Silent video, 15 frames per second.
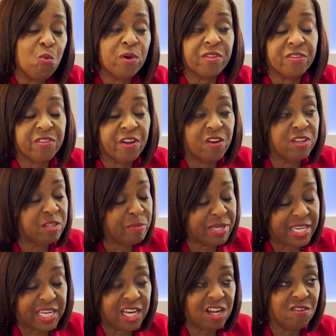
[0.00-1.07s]
whether they're in
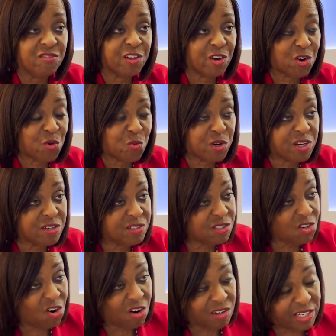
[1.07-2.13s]
the beginning of their
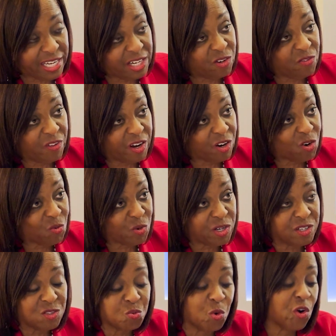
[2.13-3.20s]
careers or later in their
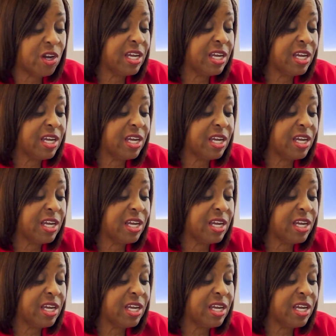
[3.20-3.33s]
careers,